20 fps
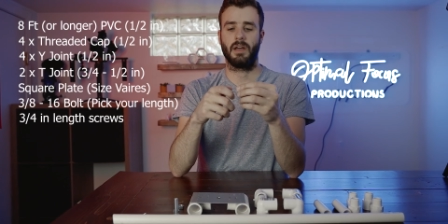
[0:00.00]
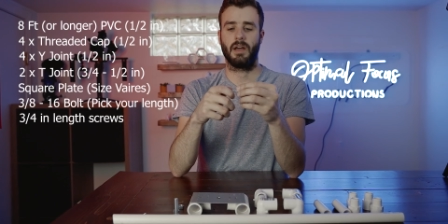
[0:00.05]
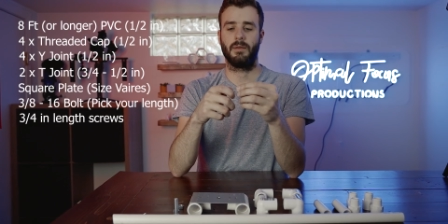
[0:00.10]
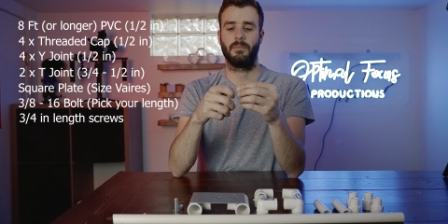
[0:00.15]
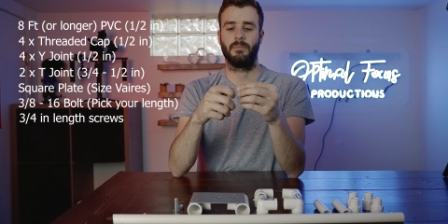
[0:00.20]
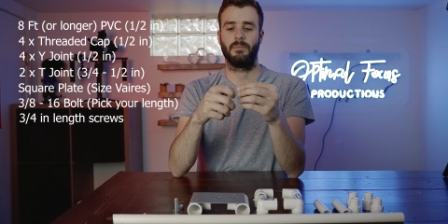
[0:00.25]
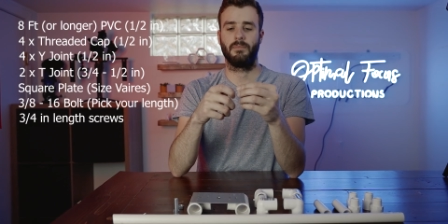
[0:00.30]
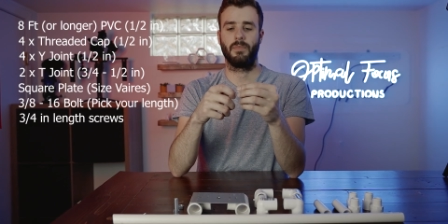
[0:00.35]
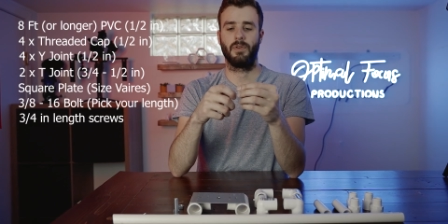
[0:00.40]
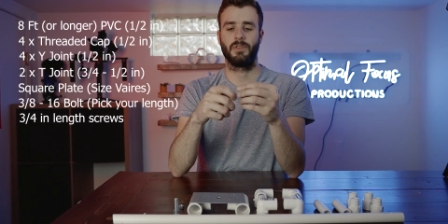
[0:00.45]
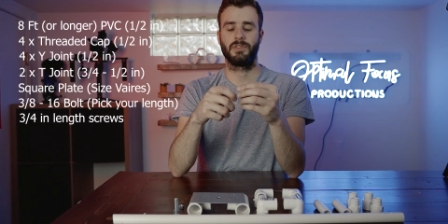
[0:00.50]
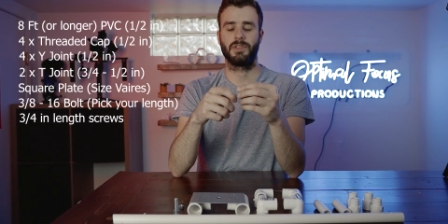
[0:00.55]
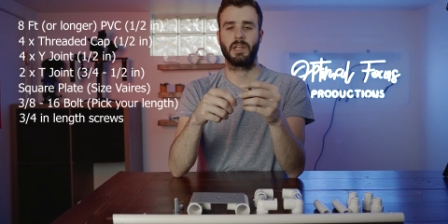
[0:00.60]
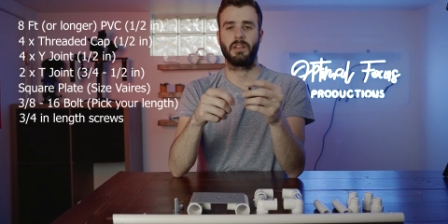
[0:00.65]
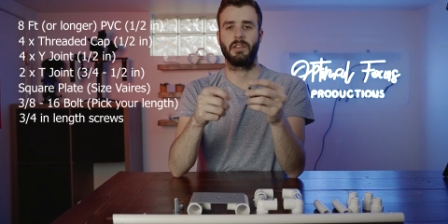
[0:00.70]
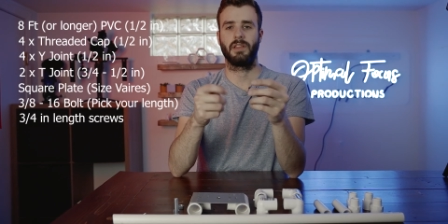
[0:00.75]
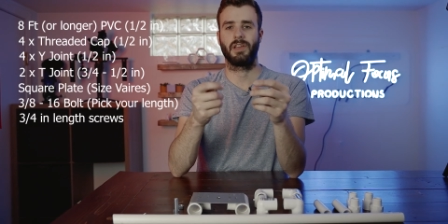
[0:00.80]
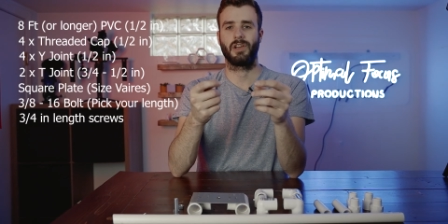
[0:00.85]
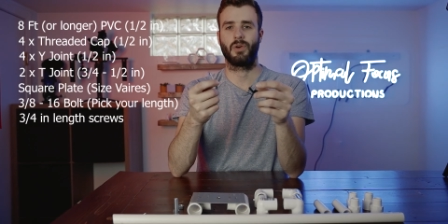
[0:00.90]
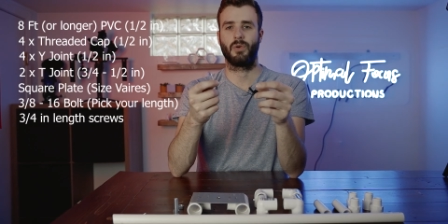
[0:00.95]
Um, most
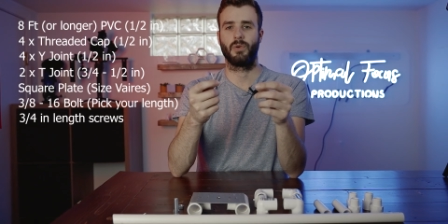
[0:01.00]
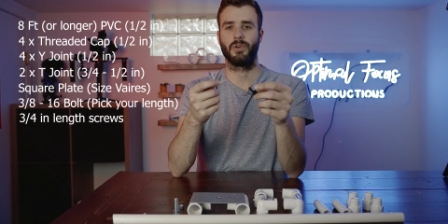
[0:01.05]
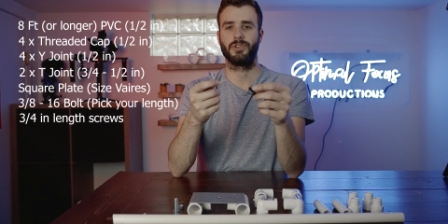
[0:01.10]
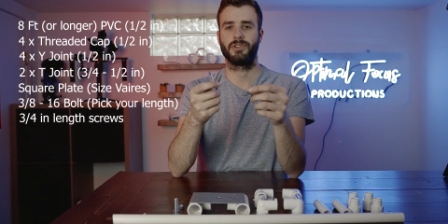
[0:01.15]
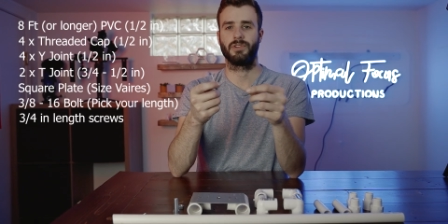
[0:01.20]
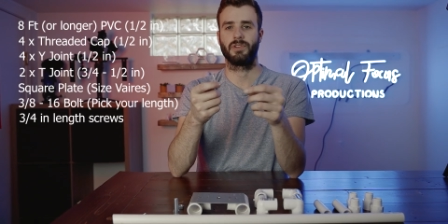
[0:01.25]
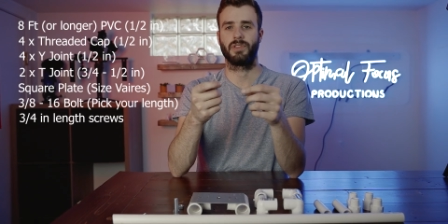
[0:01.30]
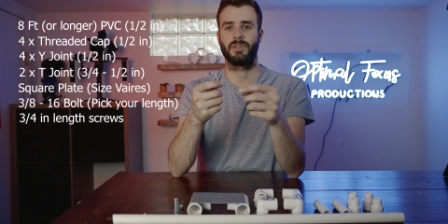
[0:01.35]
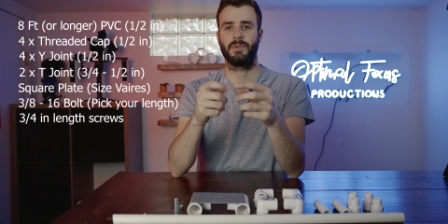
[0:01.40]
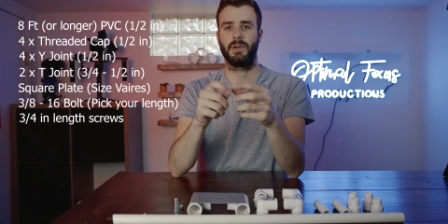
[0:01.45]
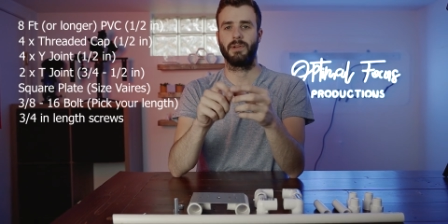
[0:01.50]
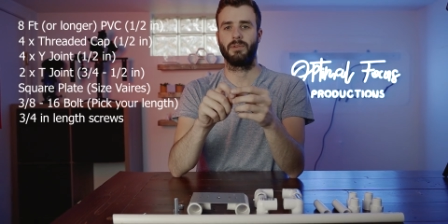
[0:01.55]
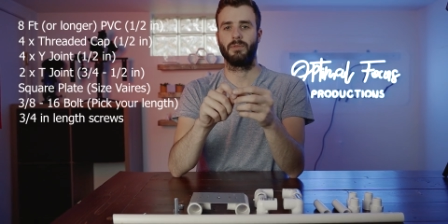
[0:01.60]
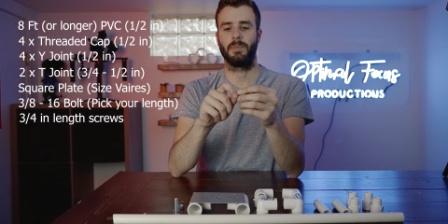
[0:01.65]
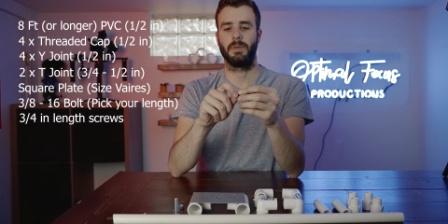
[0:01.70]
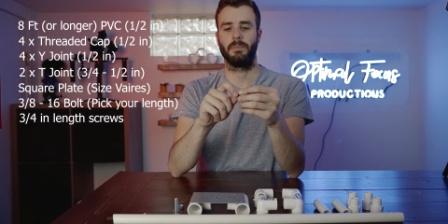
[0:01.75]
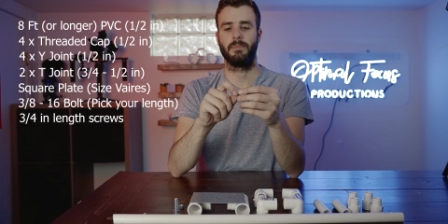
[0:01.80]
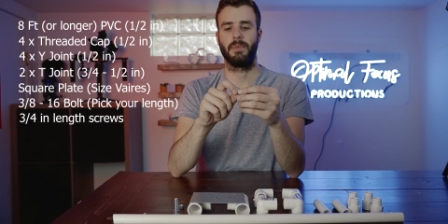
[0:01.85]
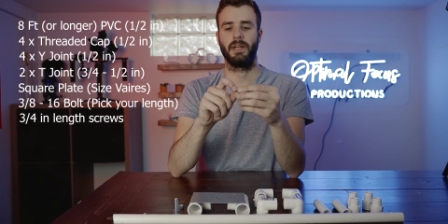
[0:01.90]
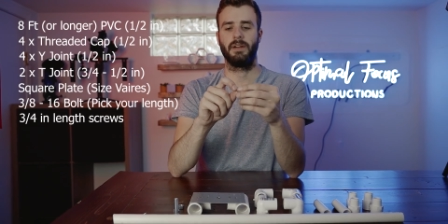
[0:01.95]
likely a coarser thread would
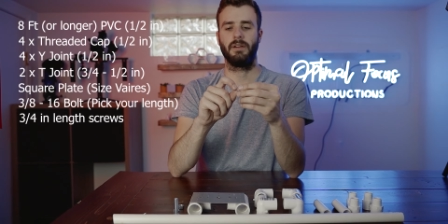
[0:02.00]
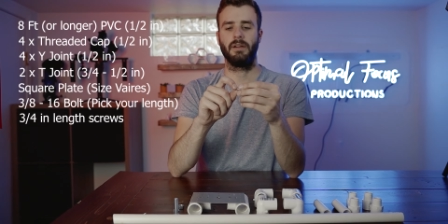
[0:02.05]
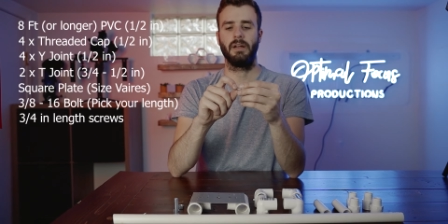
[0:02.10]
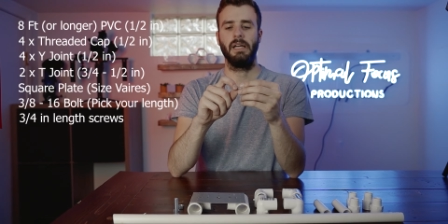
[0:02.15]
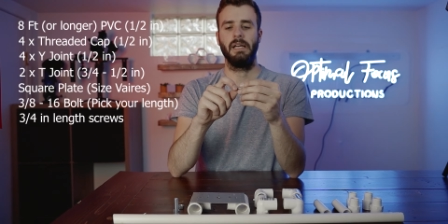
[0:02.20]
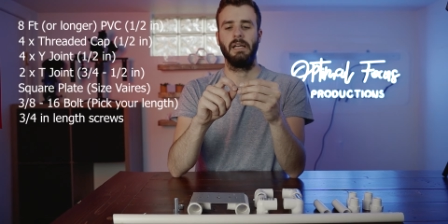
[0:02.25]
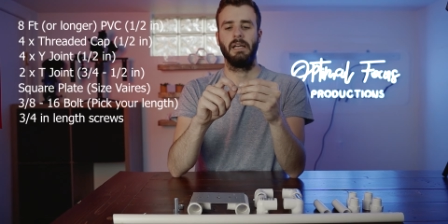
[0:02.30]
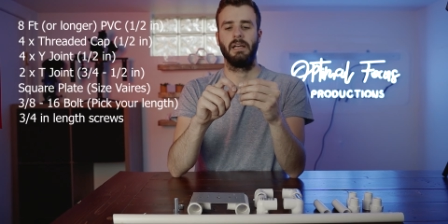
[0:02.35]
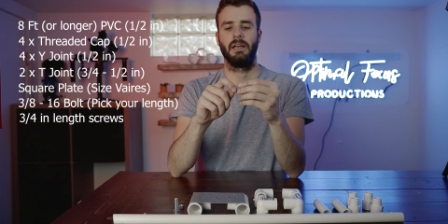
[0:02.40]
be better